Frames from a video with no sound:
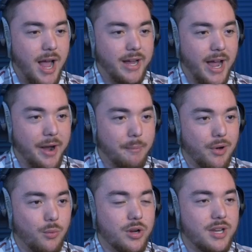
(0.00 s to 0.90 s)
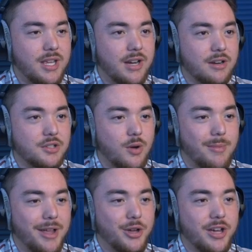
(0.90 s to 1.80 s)
I kind of put wood here, so am
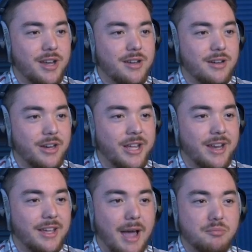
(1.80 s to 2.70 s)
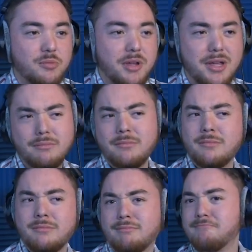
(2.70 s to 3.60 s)
I good? Are you gonna capture me?
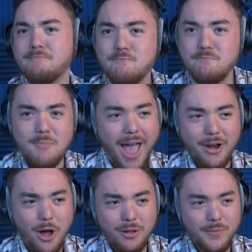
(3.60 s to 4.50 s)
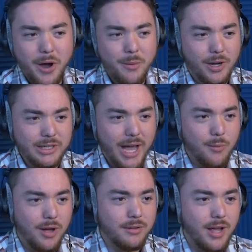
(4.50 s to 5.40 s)
At all? No? Okay,
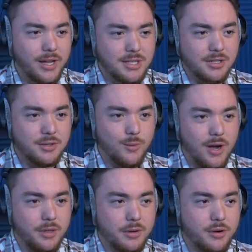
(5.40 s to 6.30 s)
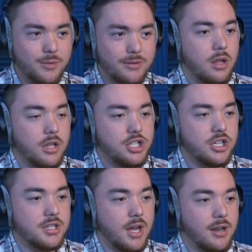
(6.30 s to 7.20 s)
well, I guess I'll just walk through. Let's
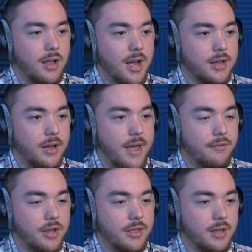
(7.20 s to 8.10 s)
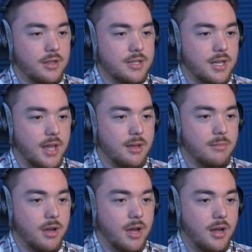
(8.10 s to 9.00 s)
just unlock everything in this
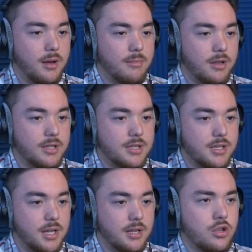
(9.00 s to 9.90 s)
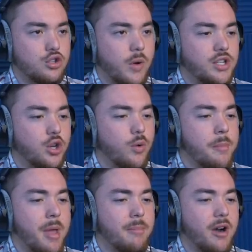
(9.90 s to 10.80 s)
game. Let's see. So I do
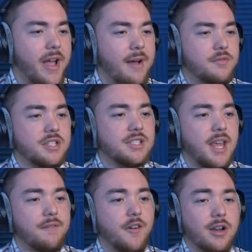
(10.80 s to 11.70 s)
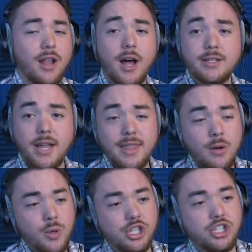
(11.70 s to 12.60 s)
remember I have the safe unlocked. I
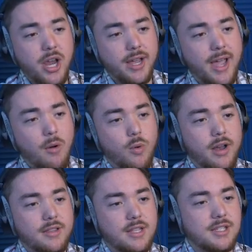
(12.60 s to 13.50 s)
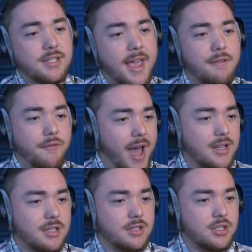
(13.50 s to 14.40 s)
think we should check out what the safe
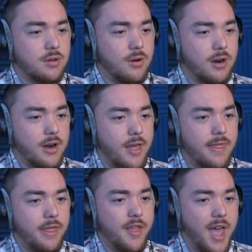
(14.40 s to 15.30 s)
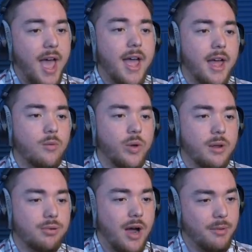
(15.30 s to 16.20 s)
has in store, and then we
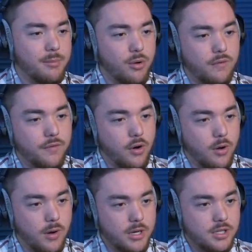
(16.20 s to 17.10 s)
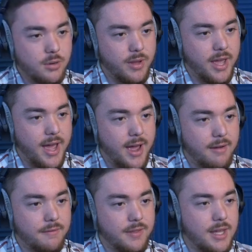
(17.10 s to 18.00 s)
can probably move forward. So we
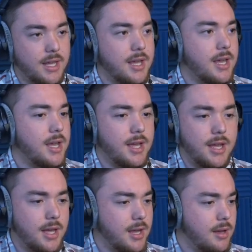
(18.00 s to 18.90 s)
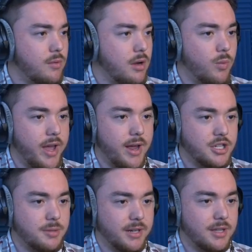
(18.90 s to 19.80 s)
have the... Wait, I
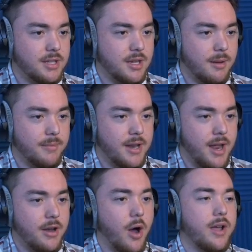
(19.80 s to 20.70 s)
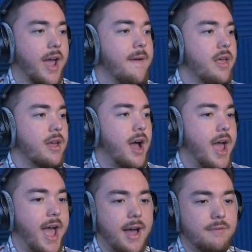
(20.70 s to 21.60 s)
just picked this up. Didn't I? No, okay. I
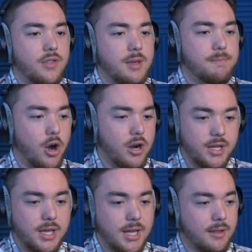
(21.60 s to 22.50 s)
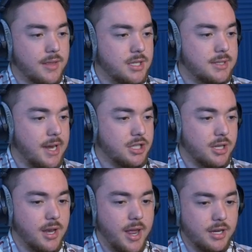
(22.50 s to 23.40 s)
have the barn key. This is actually
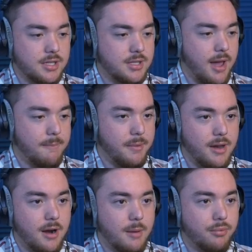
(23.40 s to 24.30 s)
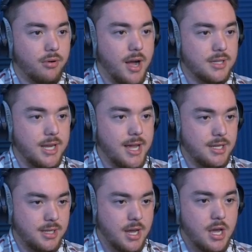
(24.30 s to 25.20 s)
the next step in our
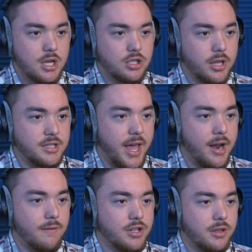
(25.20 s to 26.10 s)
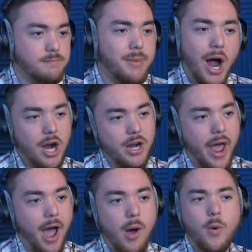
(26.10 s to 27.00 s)
process. So let's head over to the barn
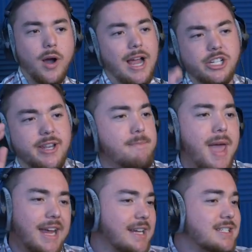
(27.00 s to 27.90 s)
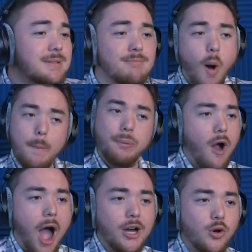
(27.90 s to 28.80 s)
now. We're actually making some more
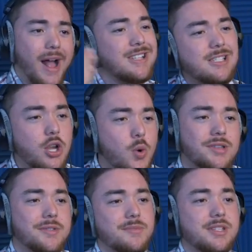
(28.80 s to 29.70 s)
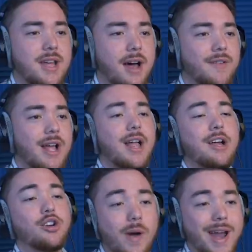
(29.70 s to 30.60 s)
progress, doing some stuff.
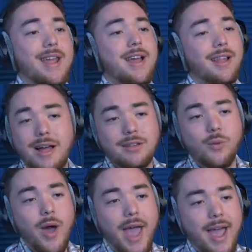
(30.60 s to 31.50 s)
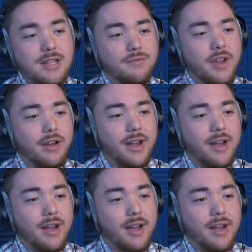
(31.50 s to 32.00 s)
Granny, along the way, hasn't figured